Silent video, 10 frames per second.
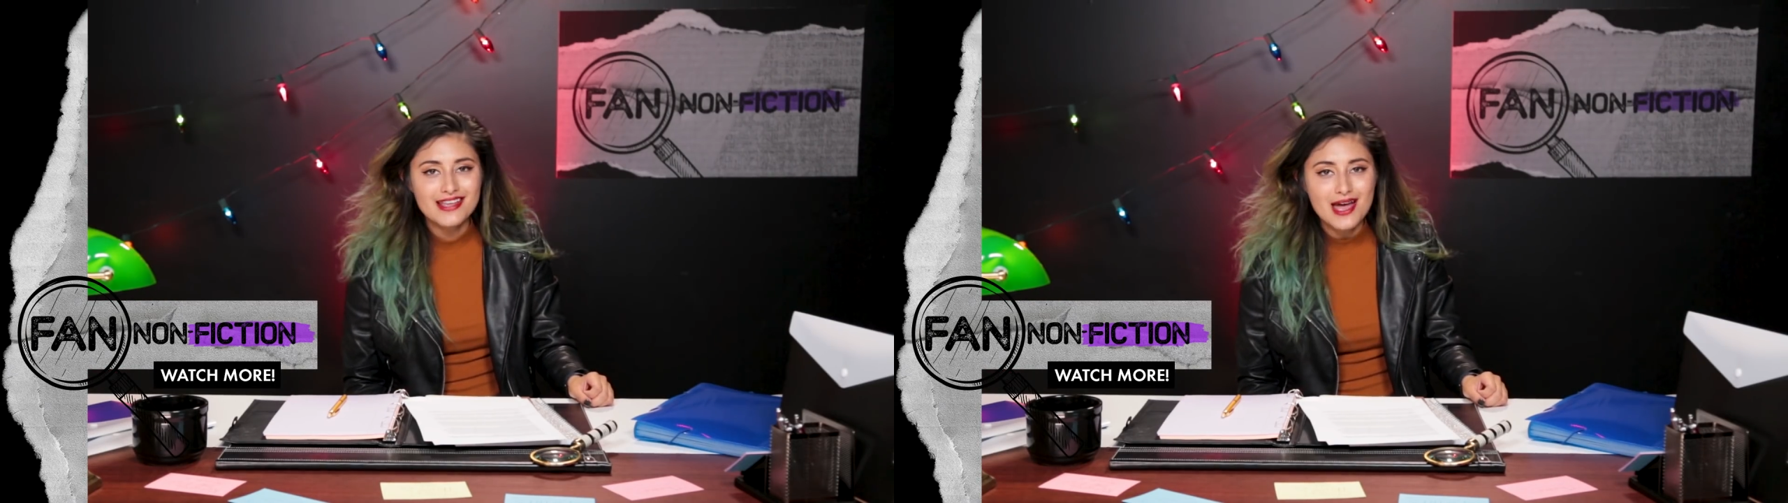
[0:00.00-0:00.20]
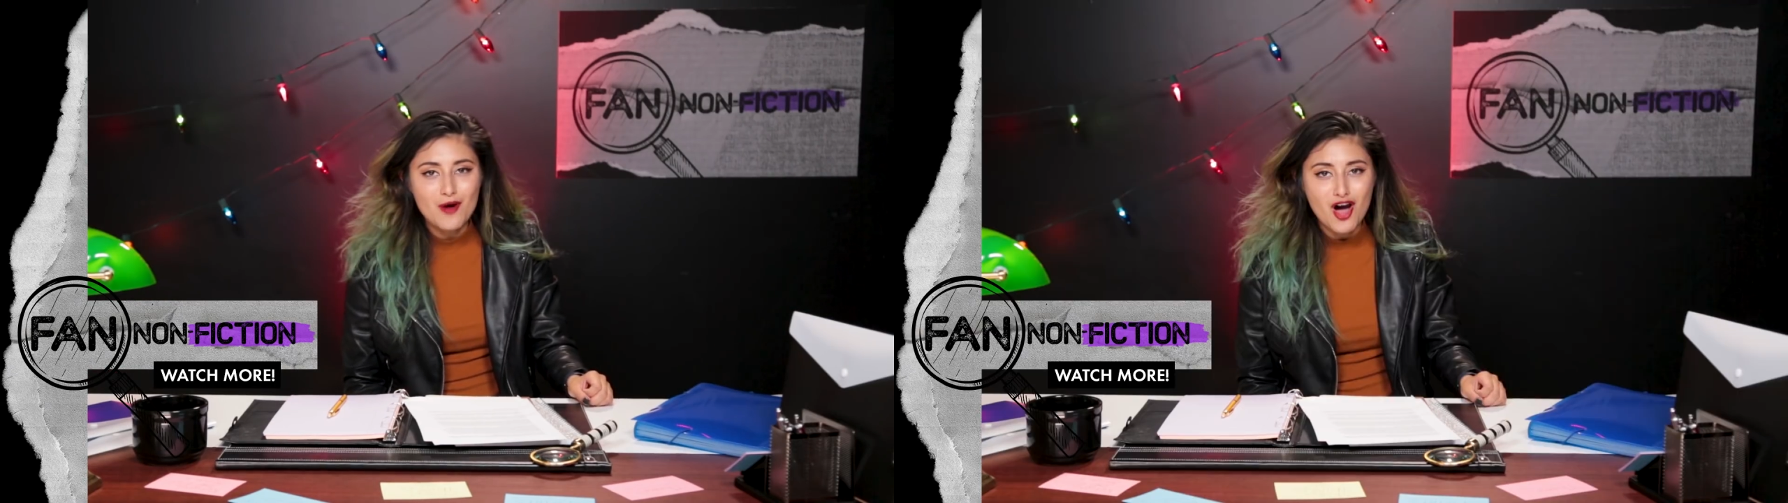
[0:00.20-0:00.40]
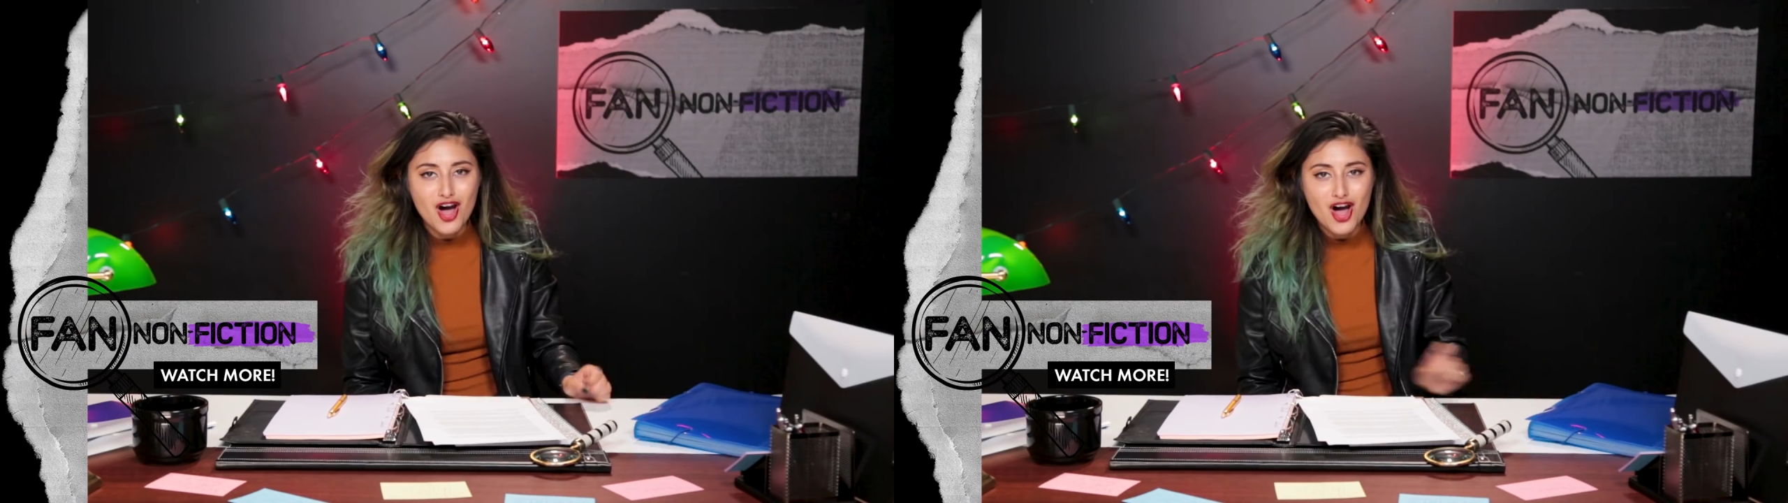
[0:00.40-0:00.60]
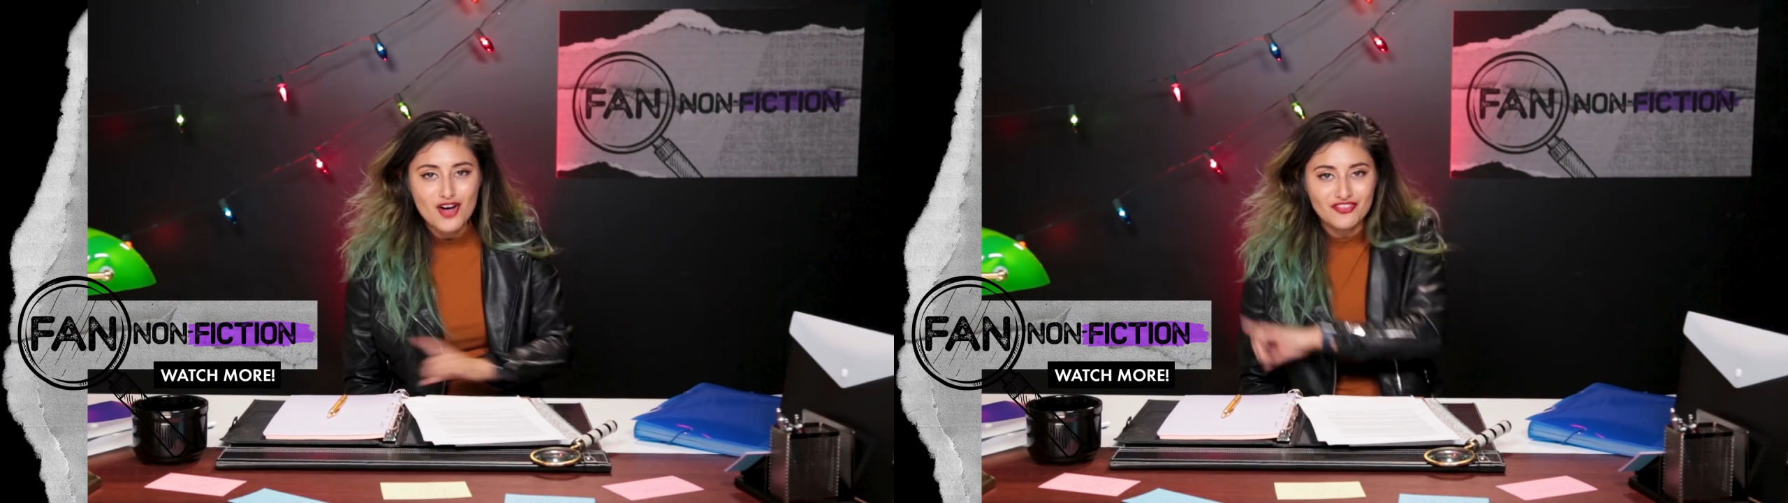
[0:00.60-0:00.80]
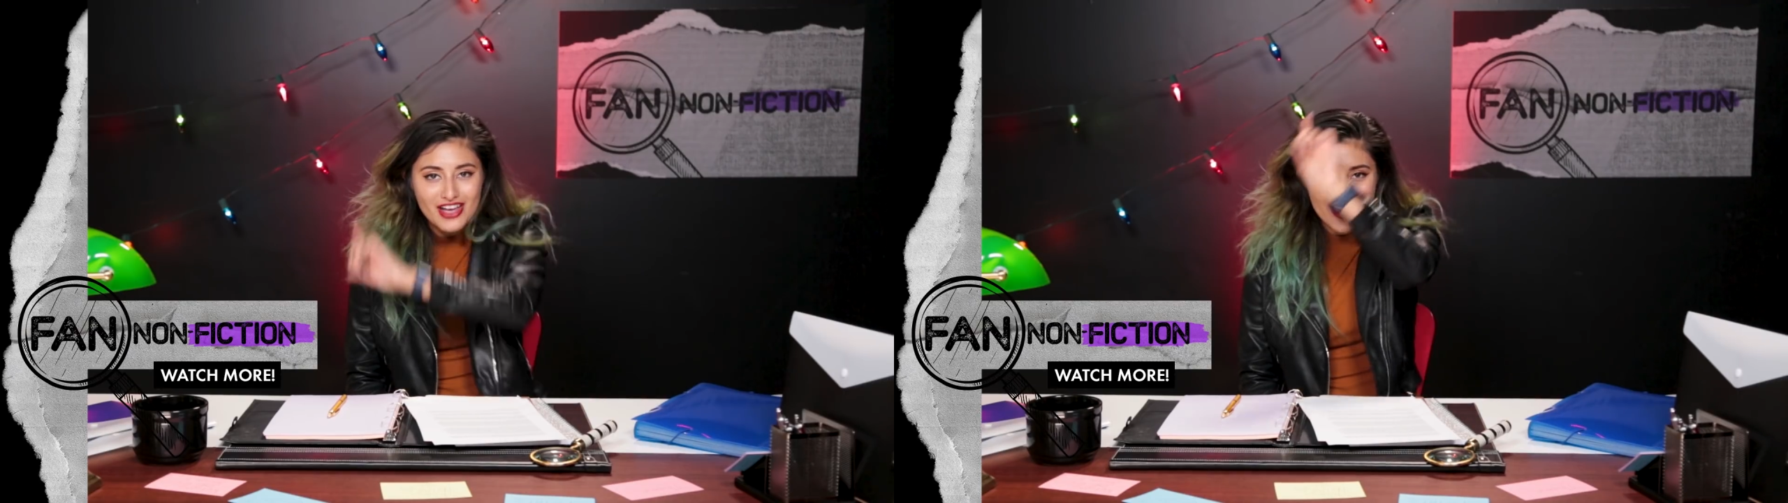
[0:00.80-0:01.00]
time
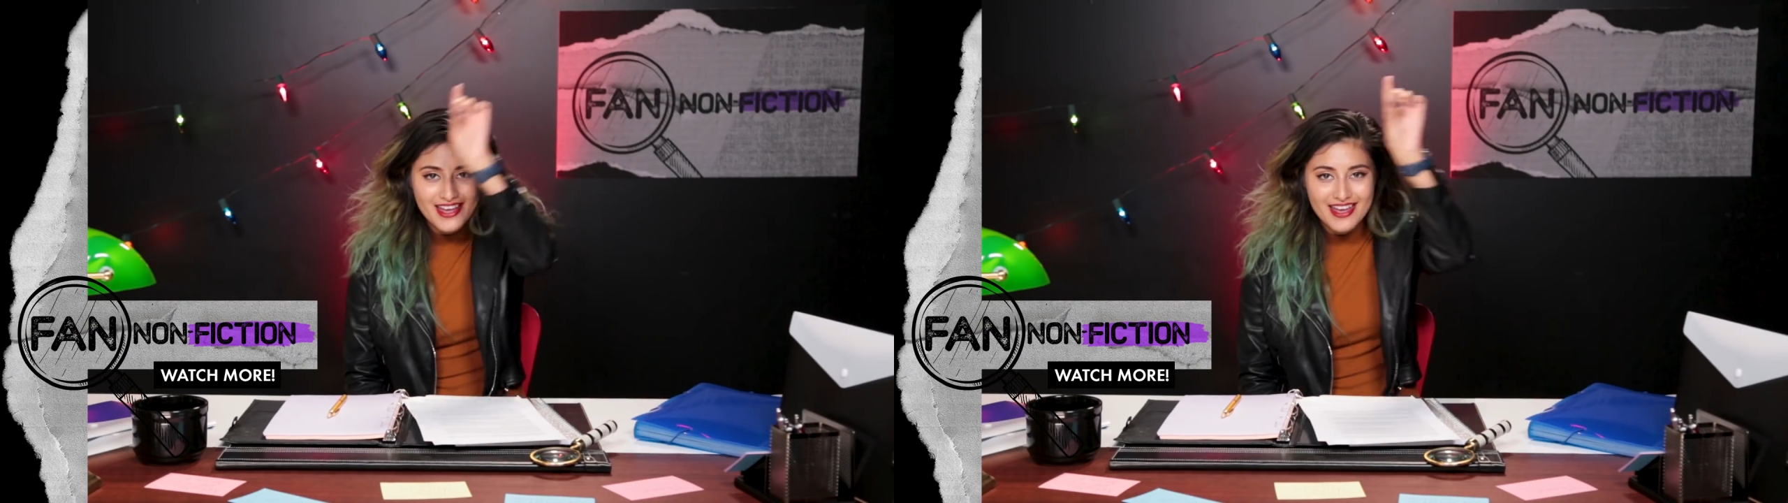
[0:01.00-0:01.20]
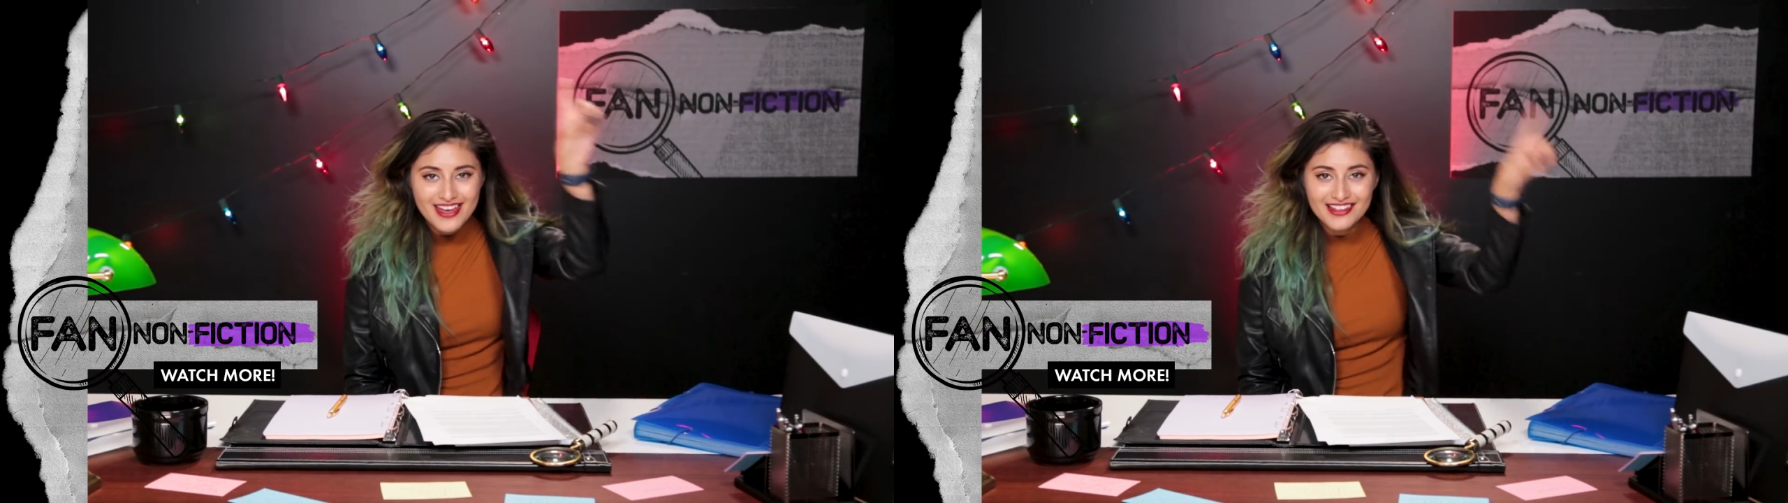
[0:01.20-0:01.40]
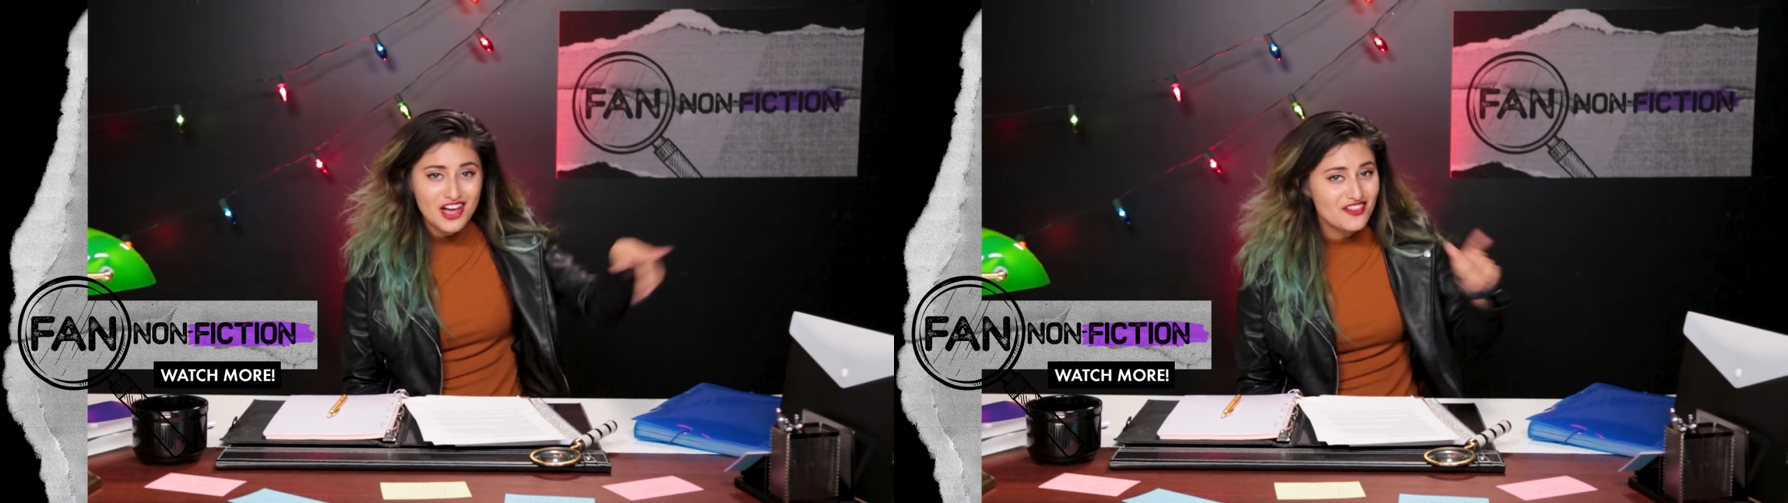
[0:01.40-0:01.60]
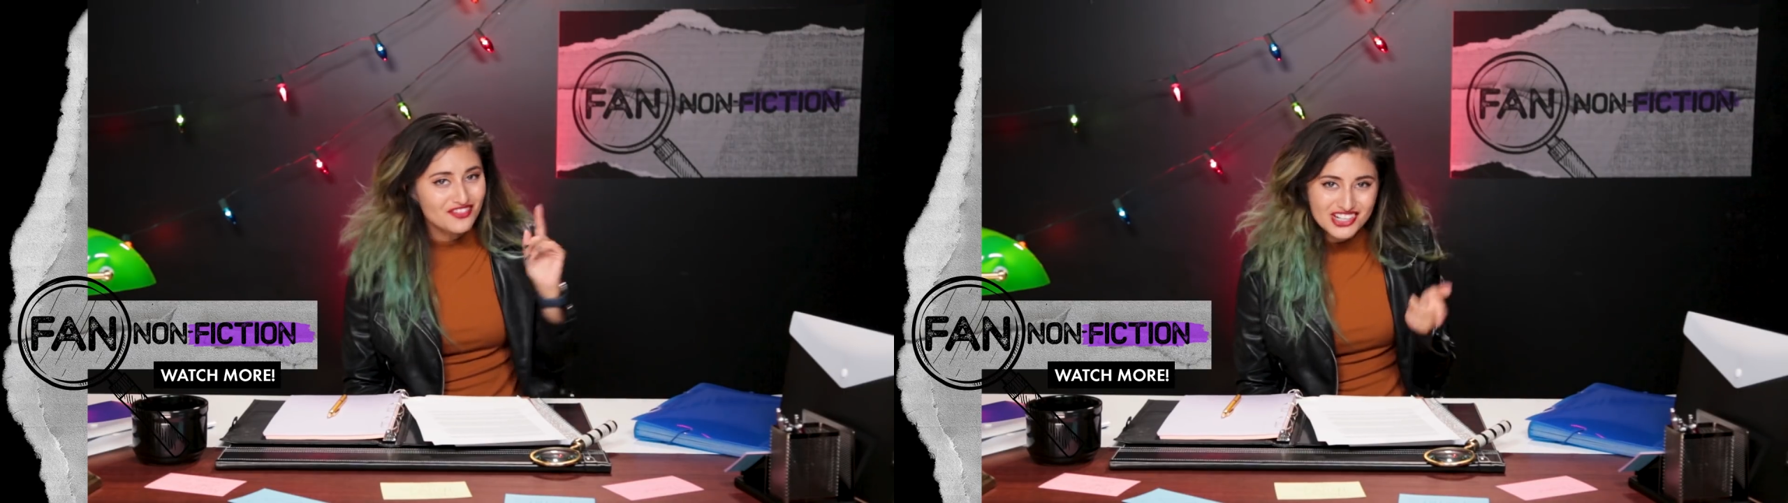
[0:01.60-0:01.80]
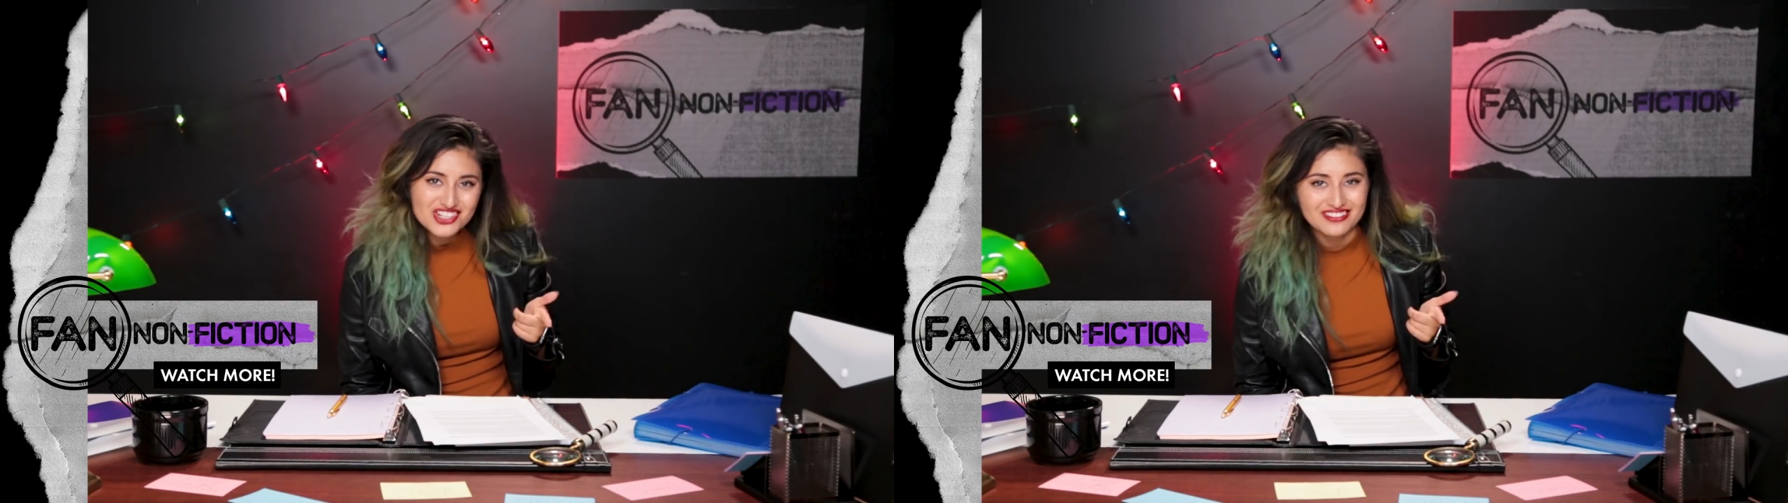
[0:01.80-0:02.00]
on Fan
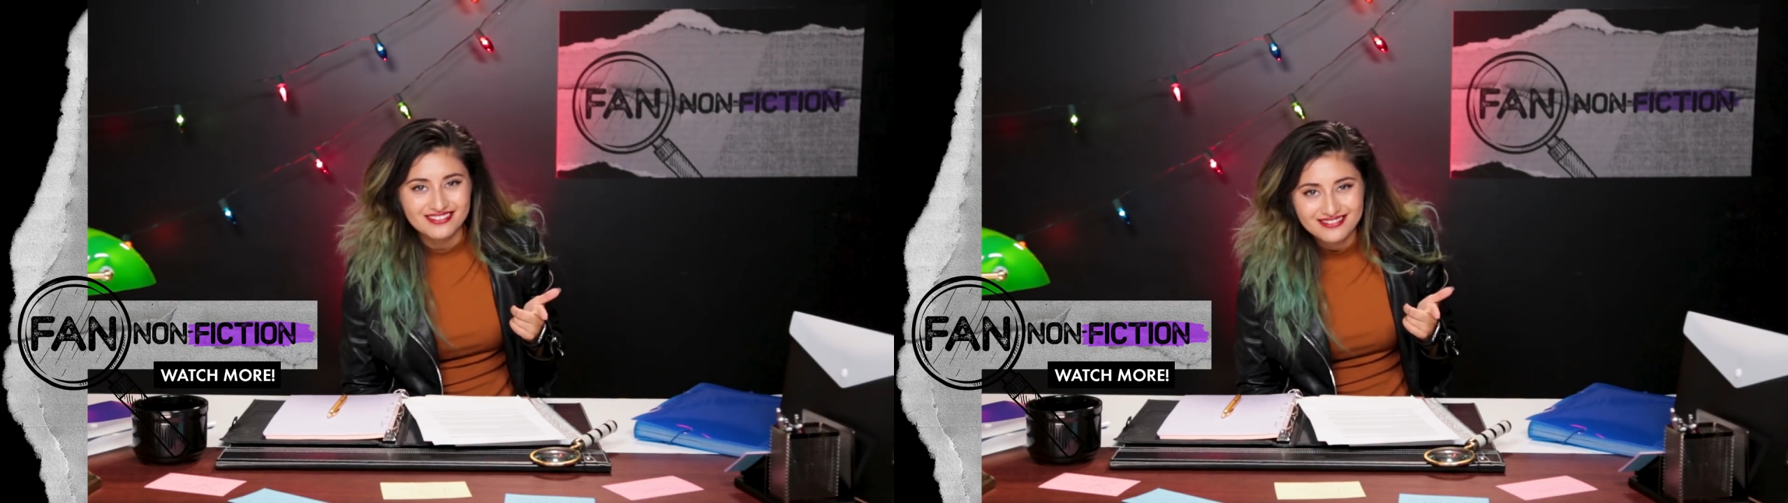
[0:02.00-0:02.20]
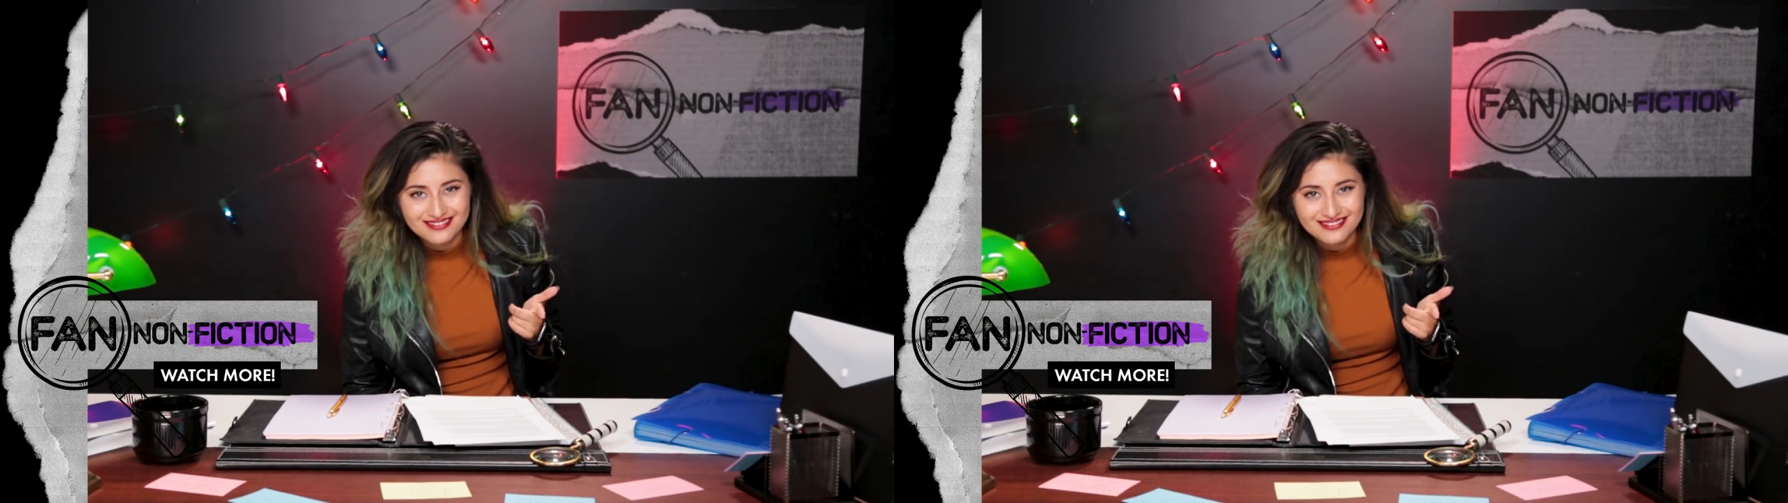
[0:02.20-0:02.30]
Nonfiction.